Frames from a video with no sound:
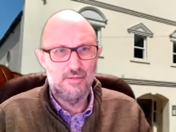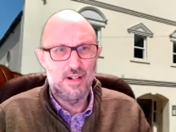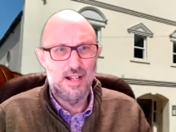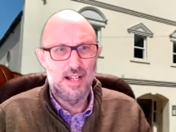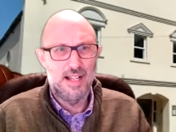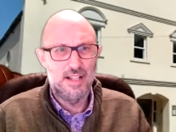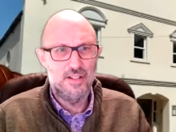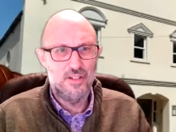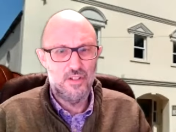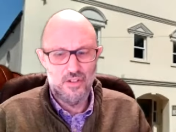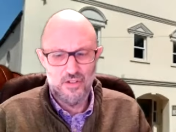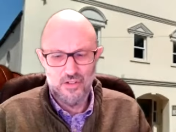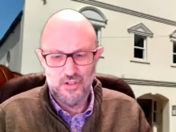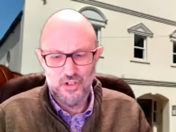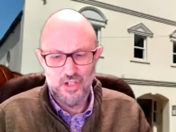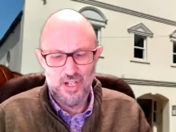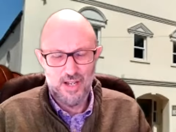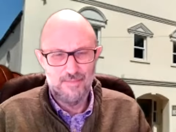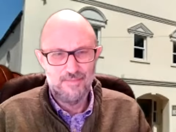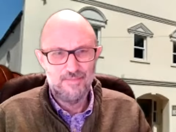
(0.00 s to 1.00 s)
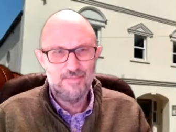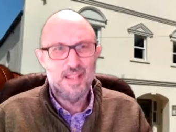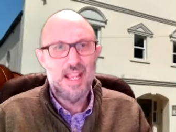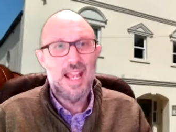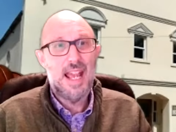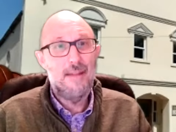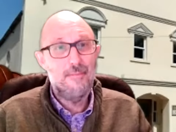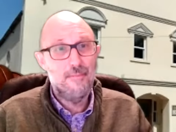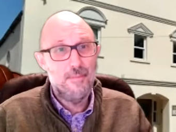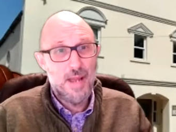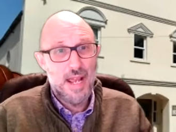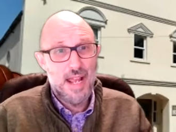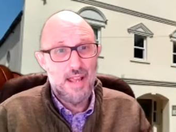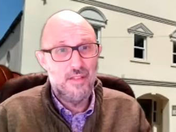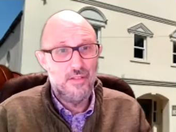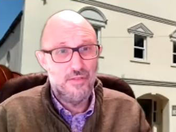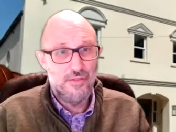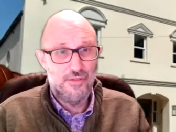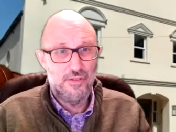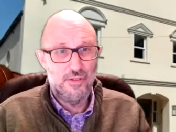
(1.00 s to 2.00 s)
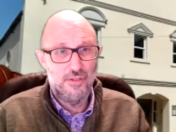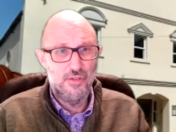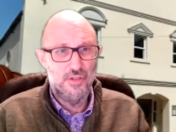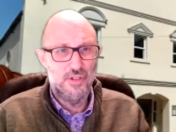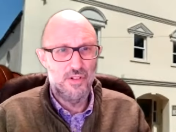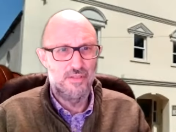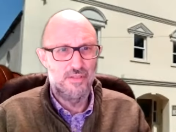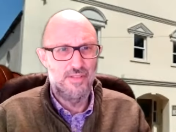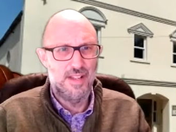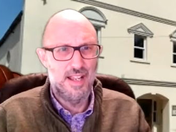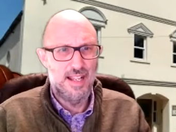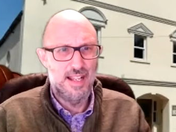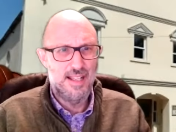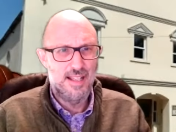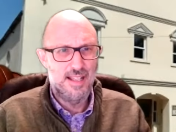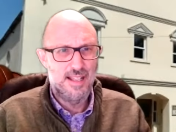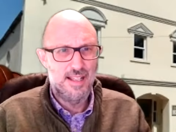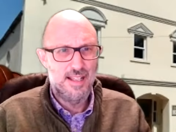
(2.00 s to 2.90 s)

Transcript: relationship and bear the fruit of it.